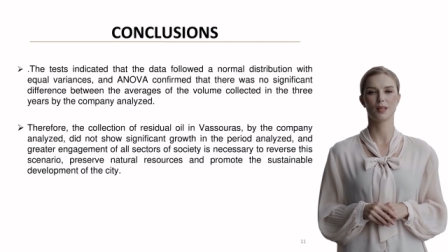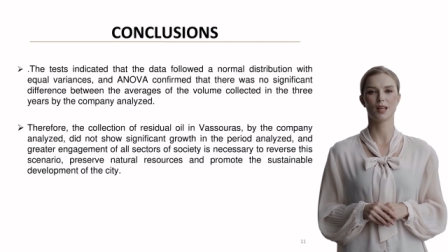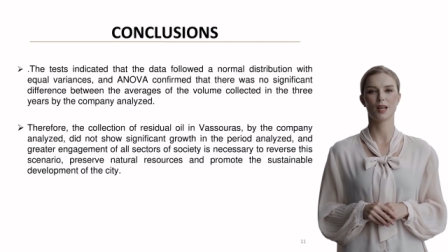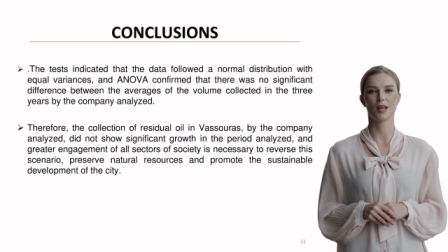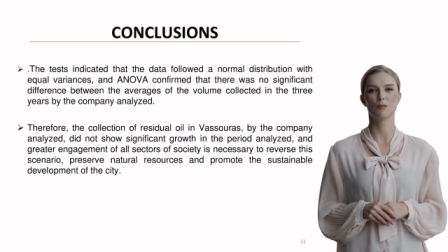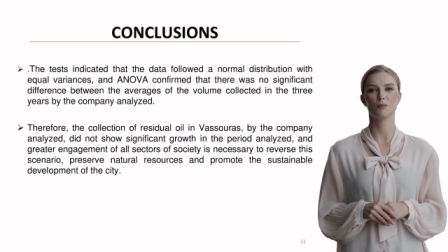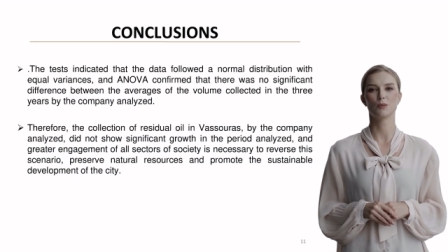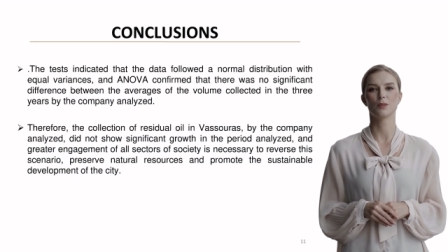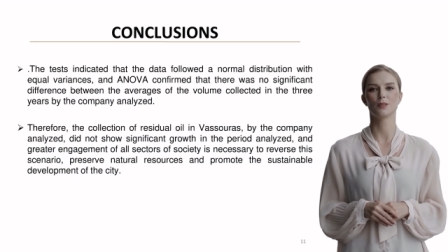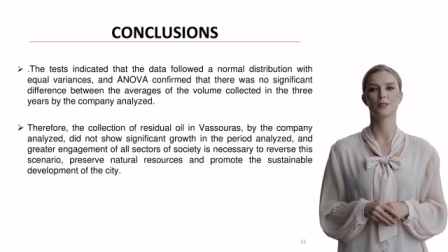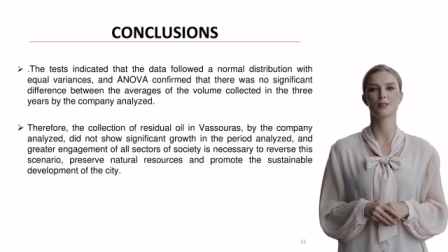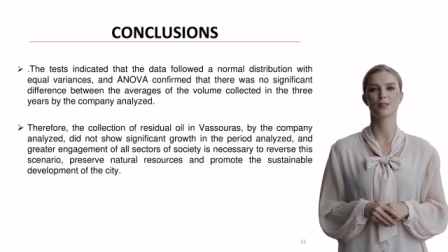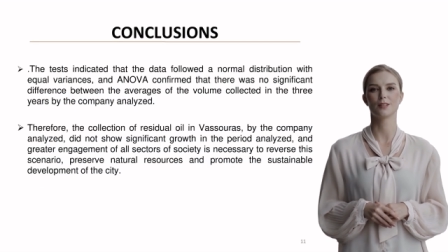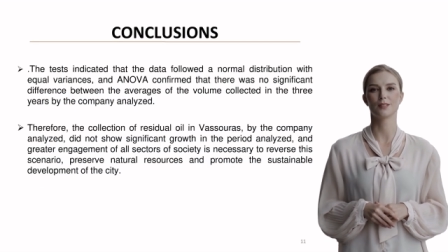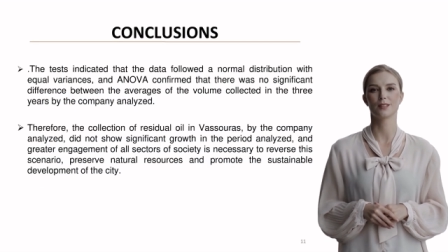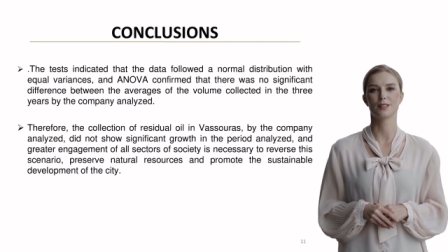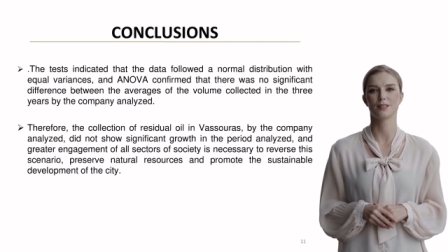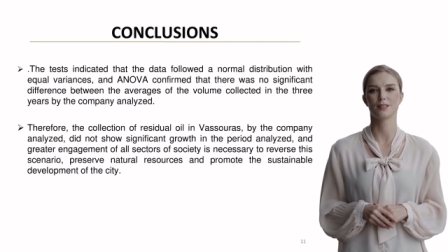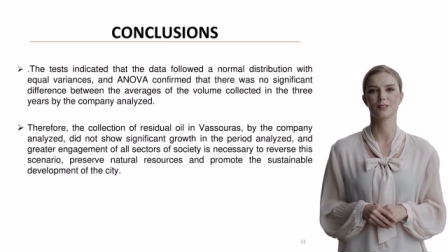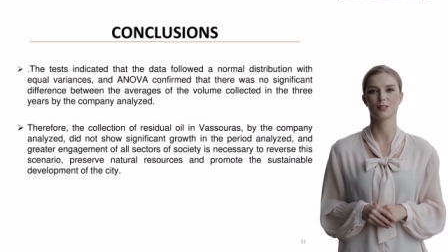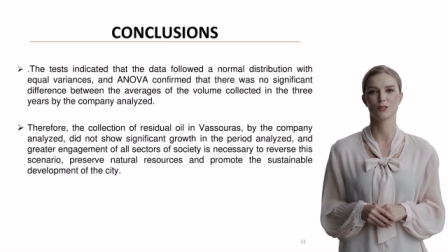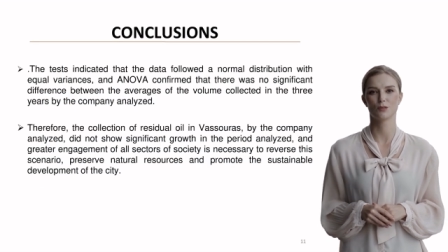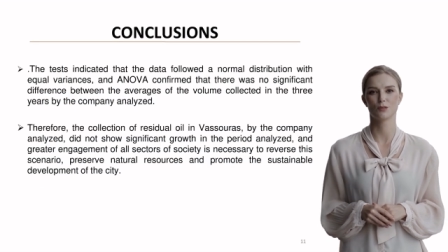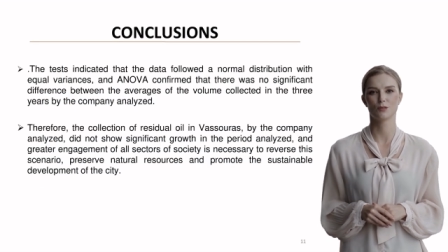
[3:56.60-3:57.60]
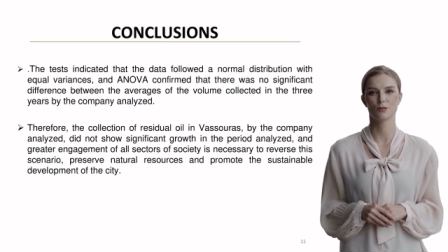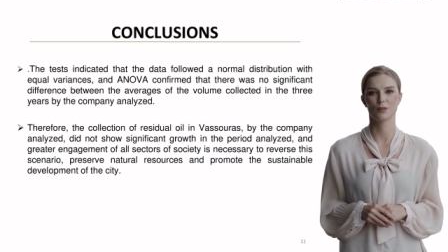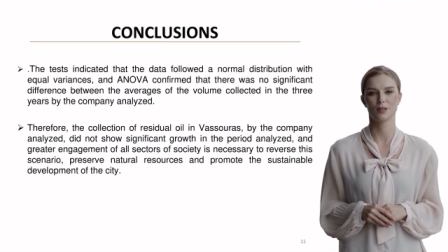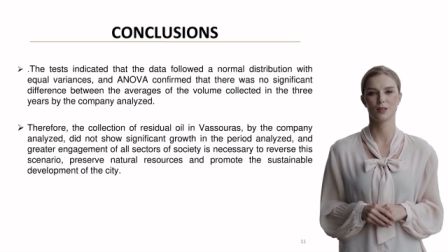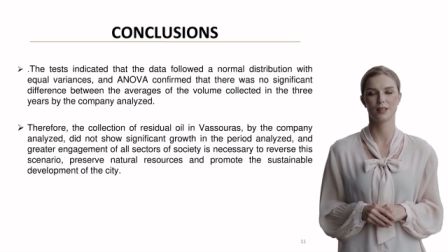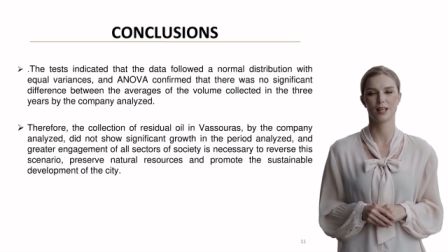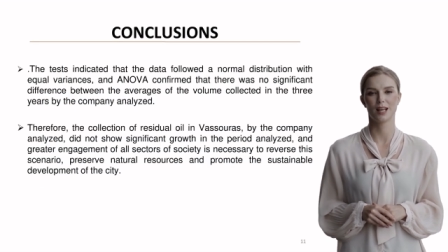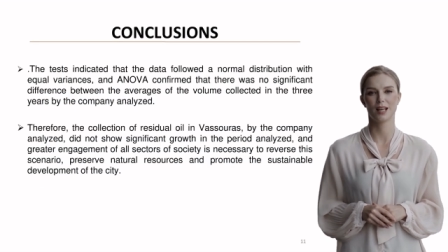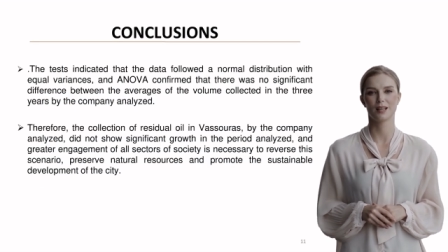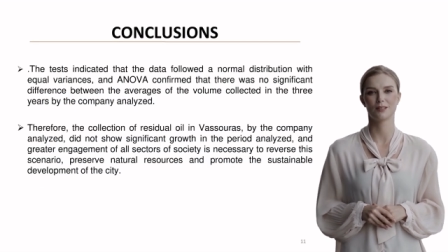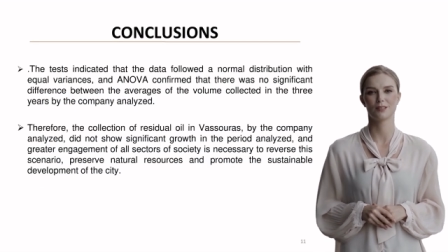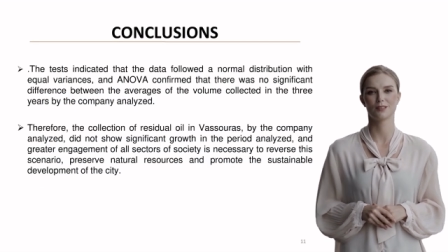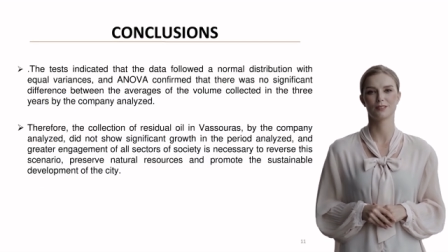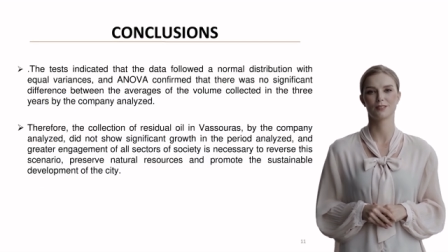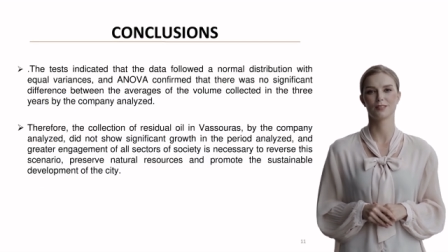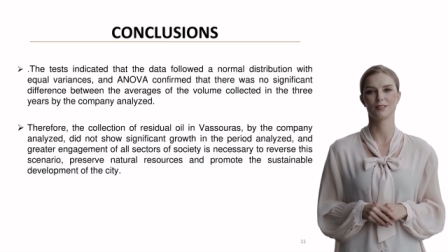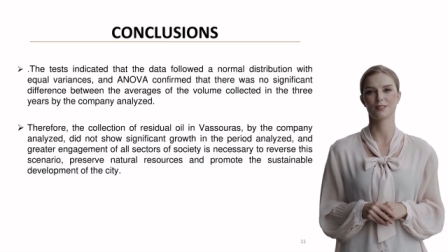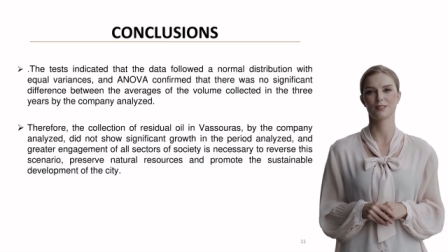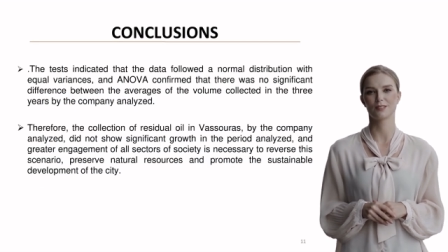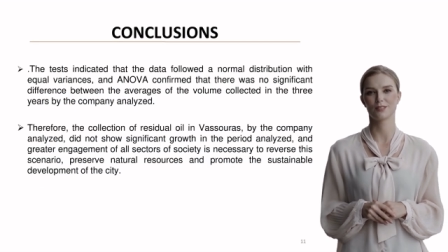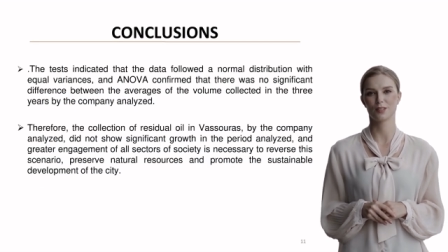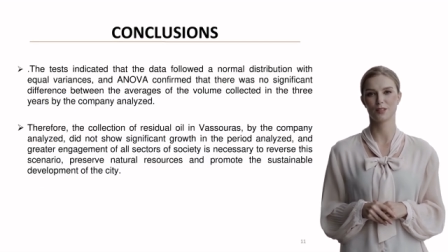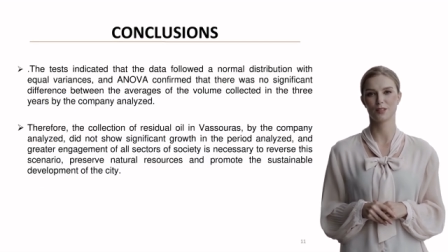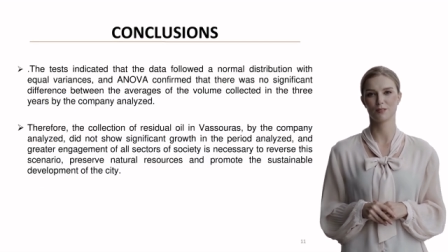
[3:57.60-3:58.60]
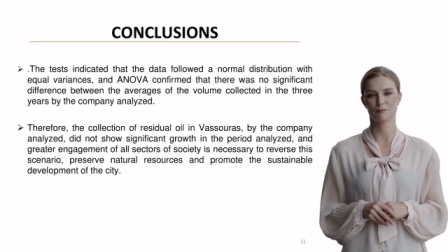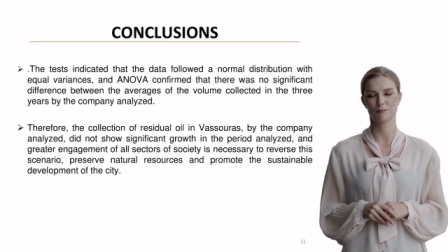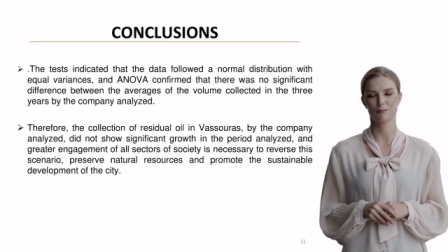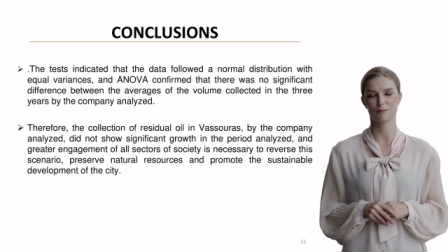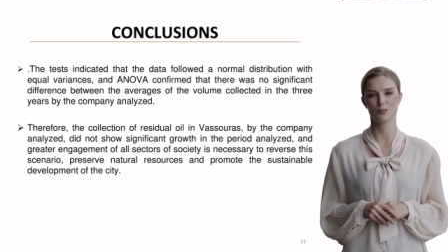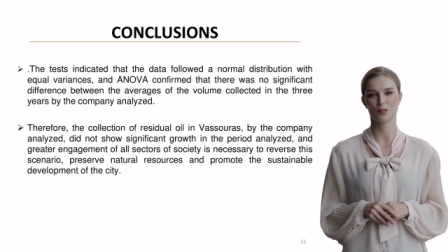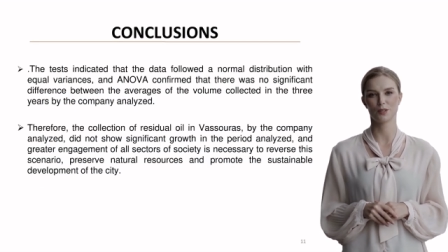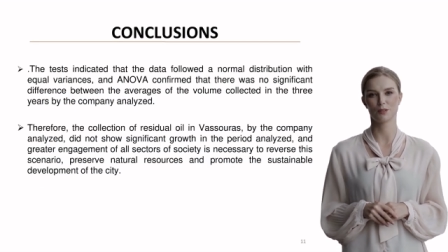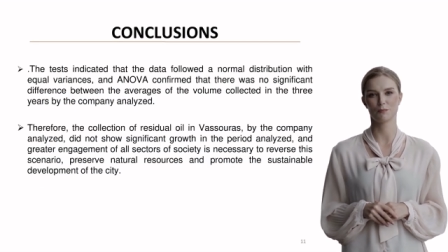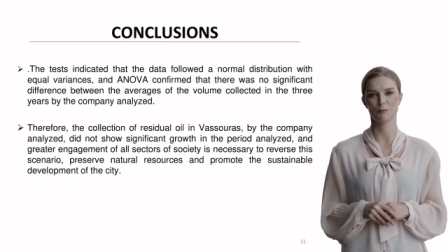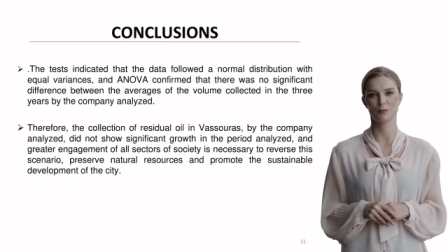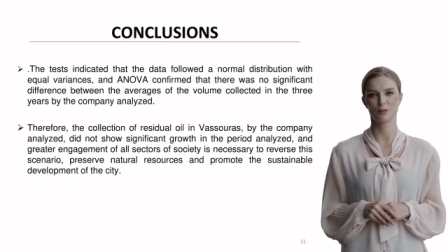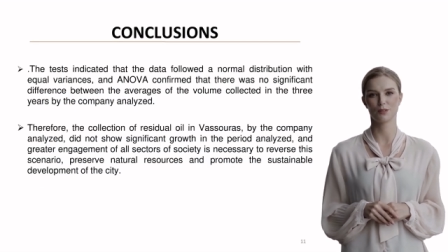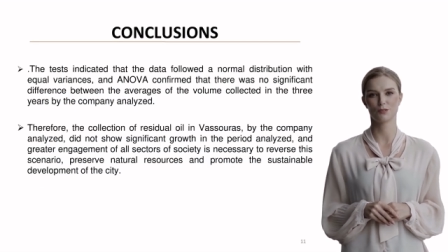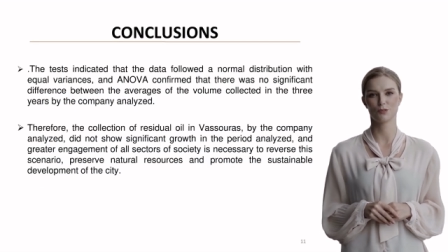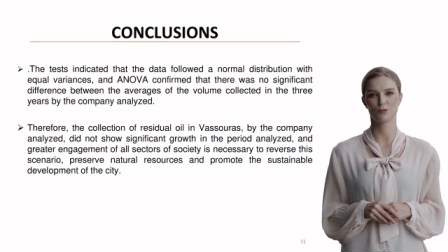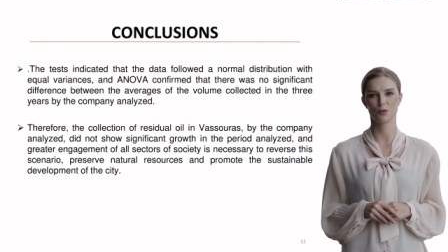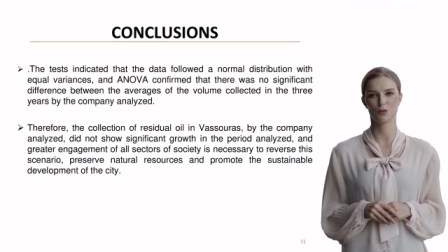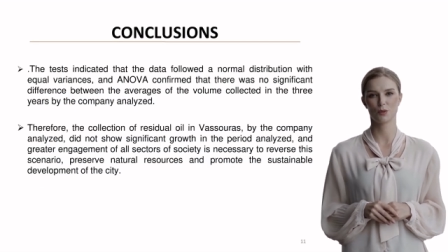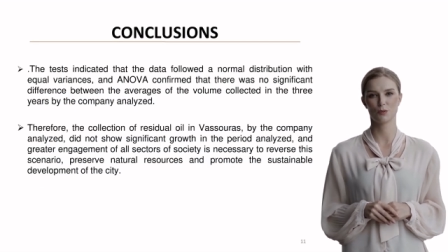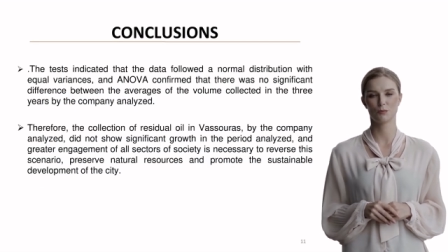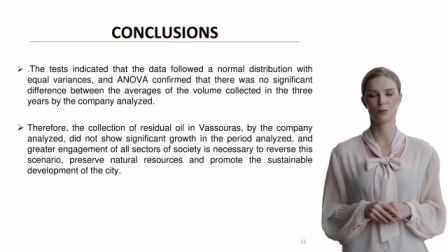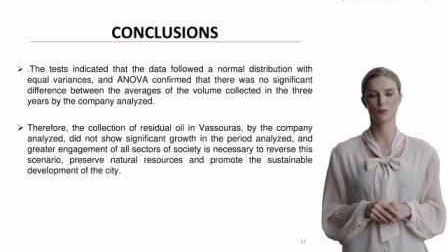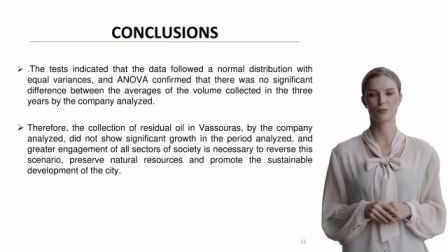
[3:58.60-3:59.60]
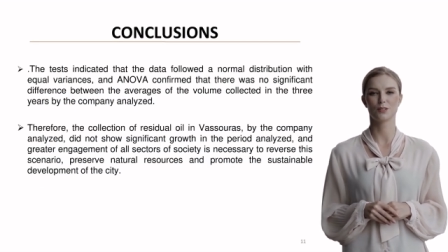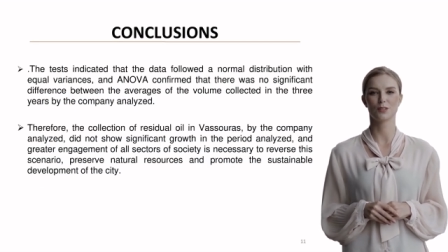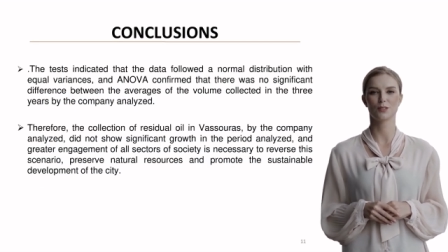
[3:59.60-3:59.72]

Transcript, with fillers: Our statistical analysis confirmed normal